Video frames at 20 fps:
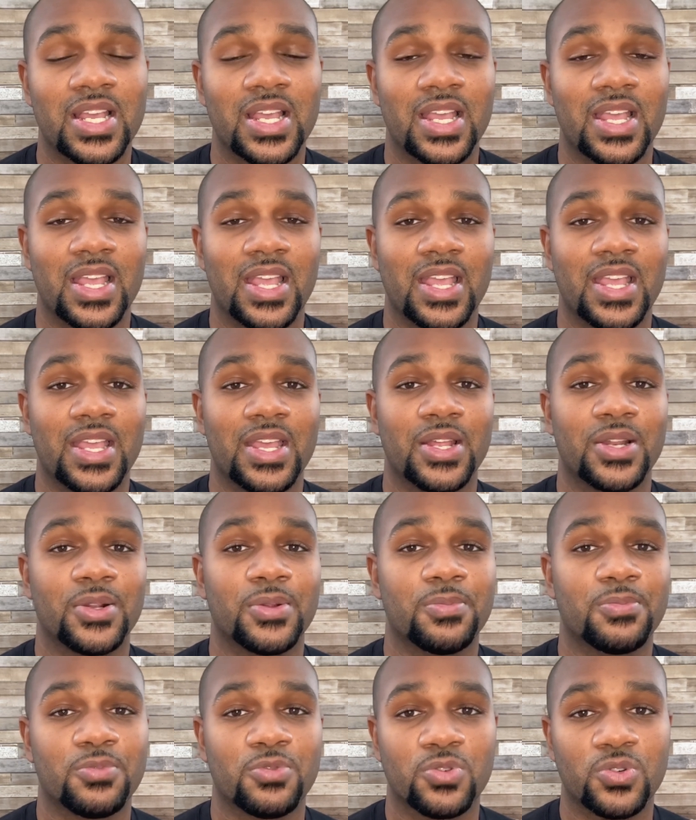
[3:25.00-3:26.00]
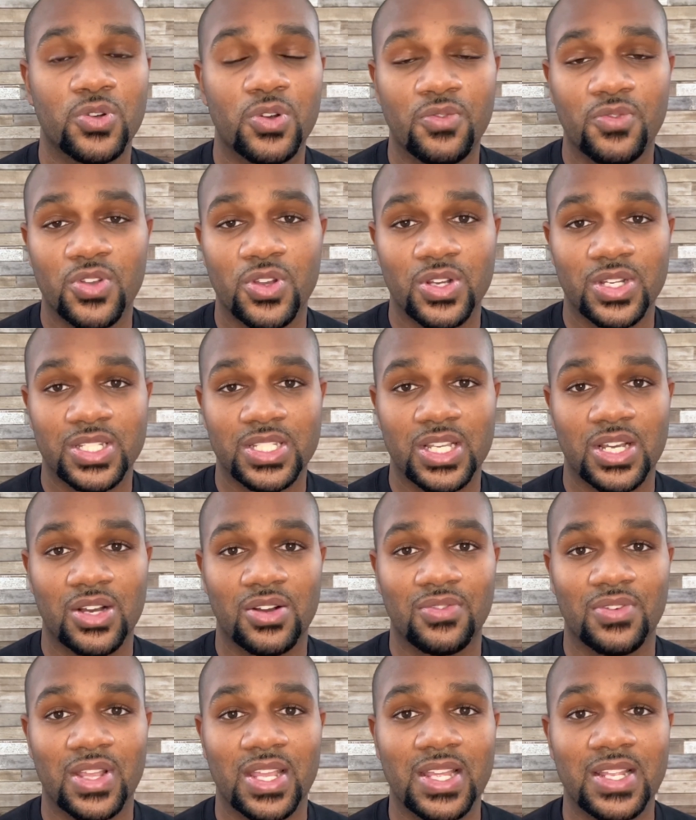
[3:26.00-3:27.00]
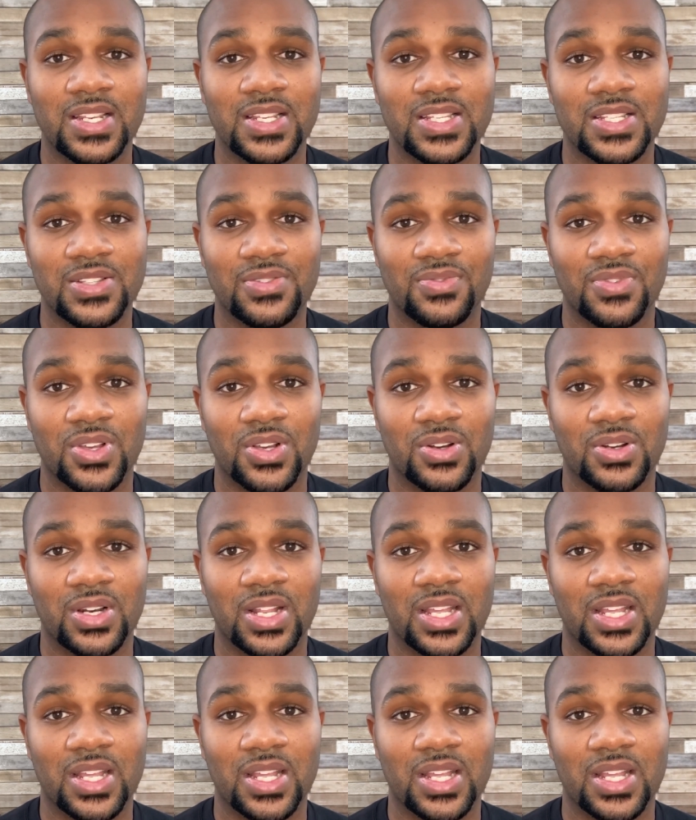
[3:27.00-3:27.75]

and prove yourself in this field.